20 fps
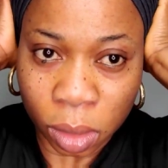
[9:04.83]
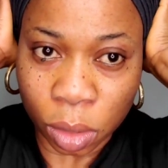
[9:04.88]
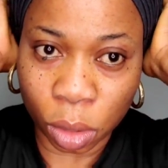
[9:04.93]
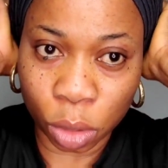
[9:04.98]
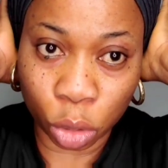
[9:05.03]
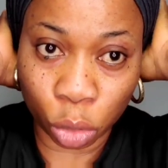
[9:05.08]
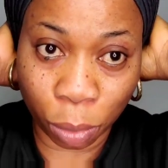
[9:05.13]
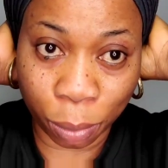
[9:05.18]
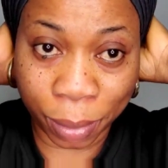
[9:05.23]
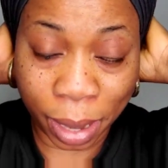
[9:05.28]

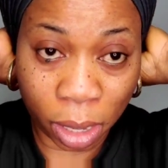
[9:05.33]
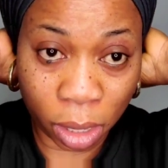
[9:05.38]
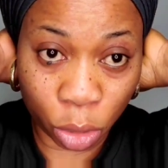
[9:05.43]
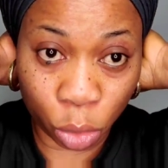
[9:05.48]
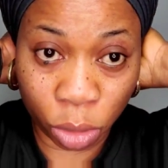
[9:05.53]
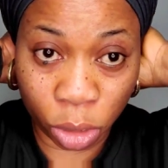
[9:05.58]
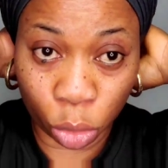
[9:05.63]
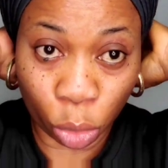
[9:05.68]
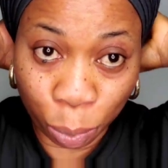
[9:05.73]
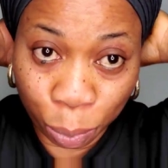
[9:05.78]
Because turban,
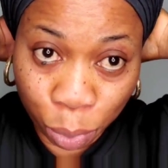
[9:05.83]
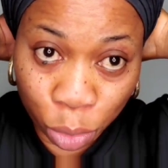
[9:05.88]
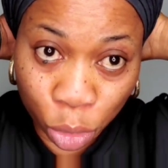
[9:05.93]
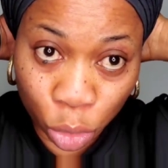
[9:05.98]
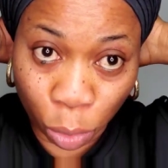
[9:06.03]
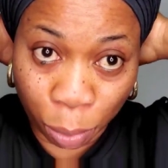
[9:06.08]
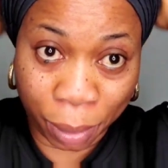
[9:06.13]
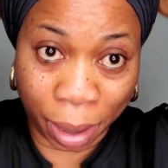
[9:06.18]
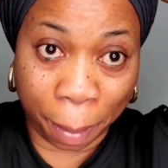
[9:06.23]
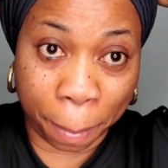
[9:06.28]
you need to
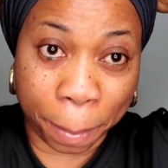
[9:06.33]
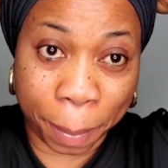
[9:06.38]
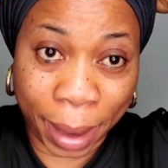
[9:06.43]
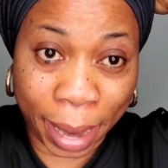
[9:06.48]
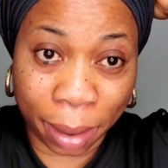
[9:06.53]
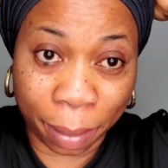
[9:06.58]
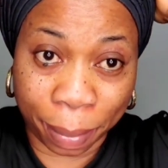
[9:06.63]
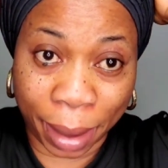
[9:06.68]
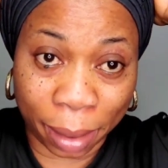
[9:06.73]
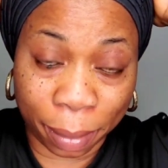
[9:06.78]
push turban
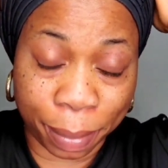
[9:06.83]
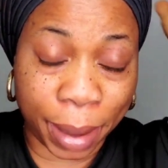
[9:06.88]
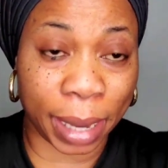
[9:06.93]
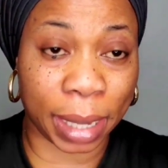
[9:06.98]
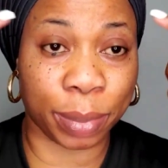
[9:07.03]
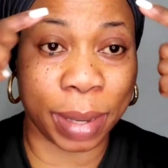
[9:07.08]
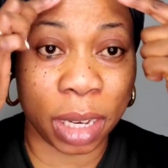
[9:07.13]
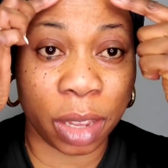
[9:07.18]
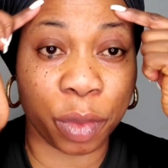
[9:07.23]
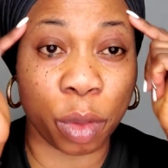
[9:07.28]
back,
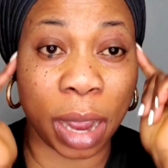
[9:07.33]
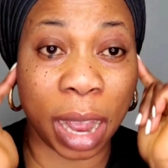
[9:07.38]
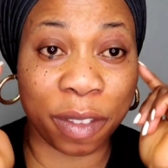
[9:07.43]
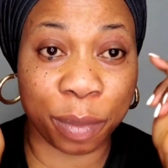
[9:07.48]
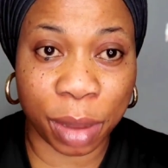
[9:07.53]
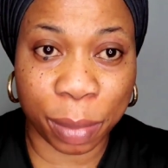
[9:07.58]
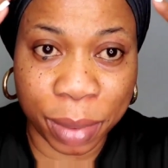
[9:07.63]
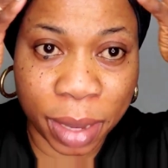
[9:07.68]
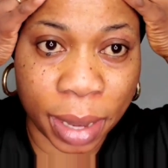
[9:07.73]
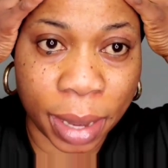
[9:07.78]
especially if you
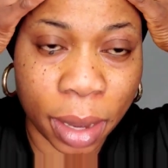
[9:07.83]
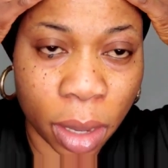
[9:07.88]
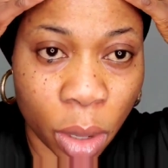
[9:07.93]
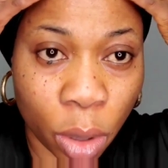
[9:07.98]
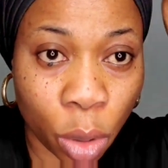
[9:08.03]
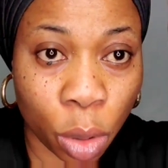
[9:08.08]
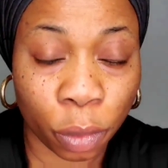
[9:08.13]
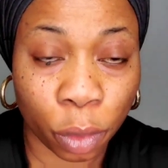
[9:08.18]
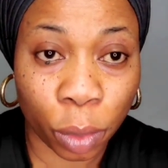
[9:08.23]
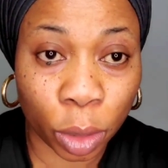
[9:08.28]
have baby hair.
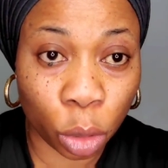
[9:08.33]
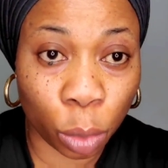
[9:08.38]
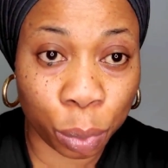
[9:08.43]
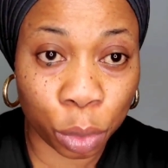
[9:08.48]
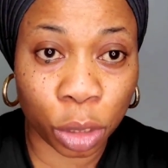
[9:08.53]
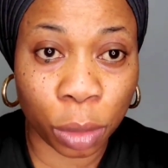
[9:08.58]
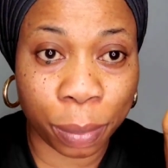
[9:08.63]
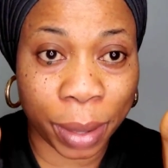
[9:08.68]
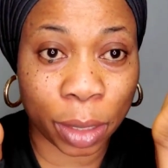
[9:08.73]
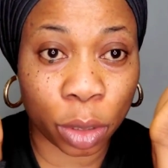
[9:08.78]
If you want to
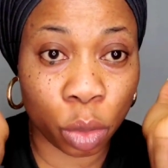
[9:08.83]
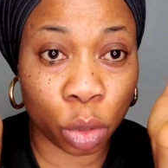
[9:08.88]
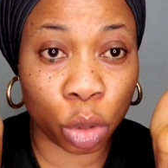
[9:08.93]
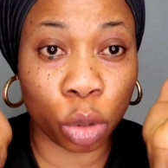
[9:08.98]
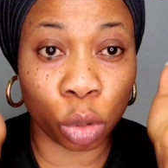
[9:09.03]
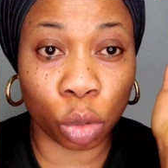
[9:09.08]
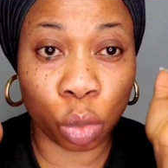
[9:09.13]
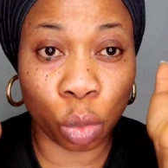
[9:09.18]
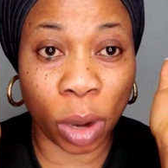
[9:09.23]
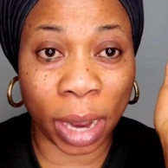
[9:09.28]
push it back, use
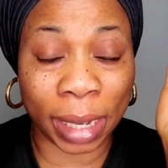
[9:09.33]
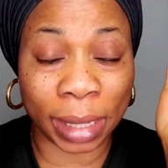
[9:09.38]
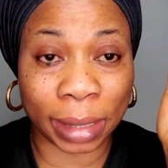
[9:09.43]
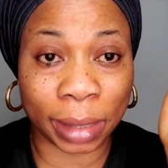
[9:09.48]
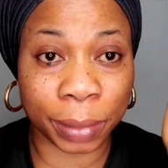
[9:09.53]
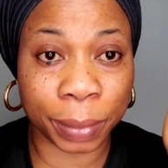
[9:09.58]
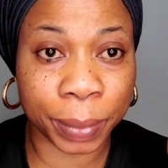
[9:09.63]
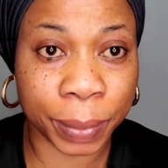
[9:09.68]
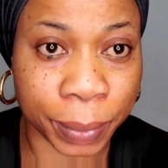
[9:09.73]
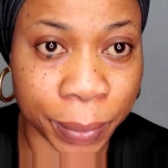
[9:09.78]
your 2
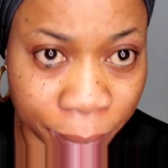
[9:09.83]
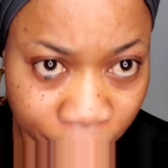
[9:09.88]
hands.